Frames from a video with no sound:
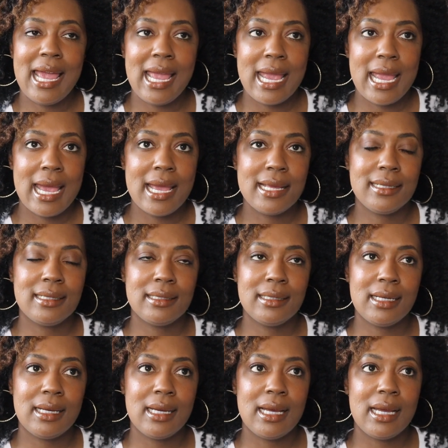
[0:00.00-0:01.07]

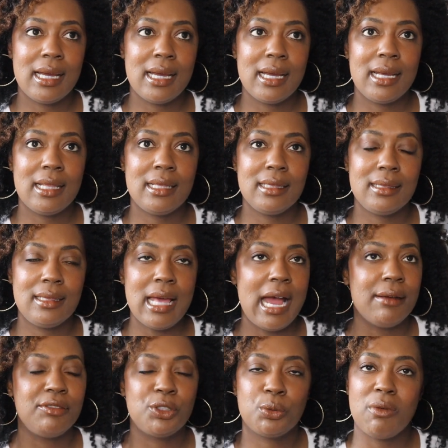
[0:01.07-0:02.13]
And
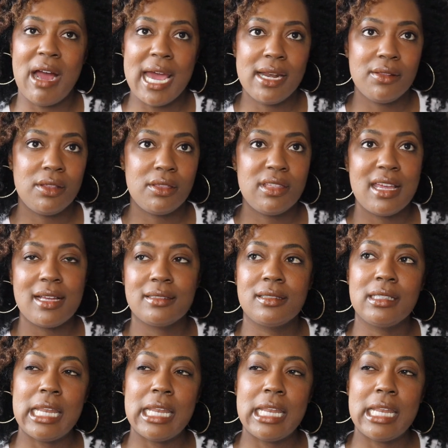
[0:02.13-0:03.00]
I've tried other things.